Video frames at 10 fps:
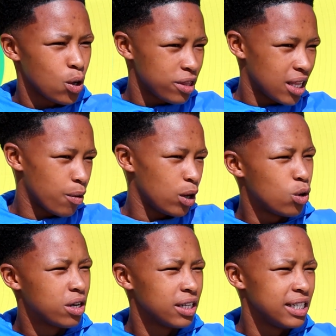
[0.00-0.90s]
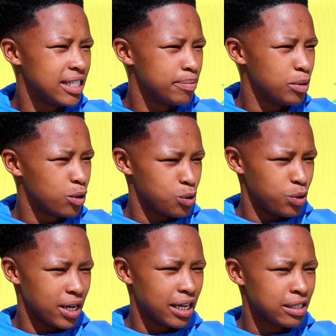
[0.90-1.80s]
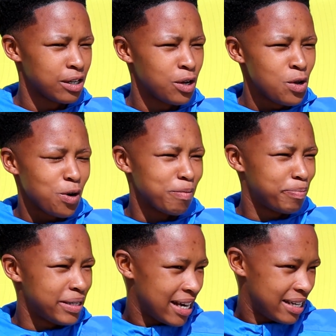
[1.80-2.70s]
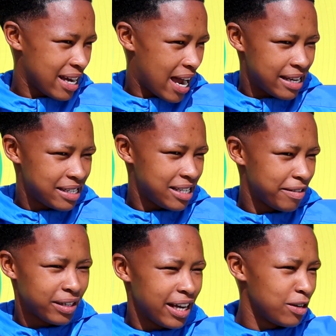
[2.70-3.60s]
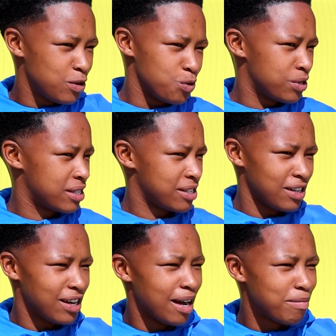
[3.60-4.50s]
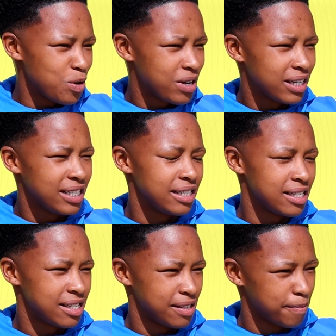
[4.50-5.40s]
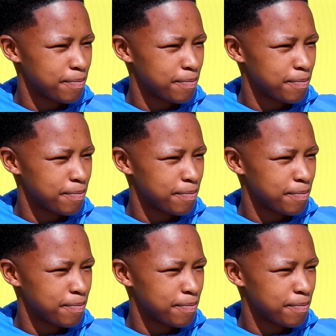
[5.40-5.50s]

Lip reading: with our local league, because we can't compete at the highest level and lose local leagues.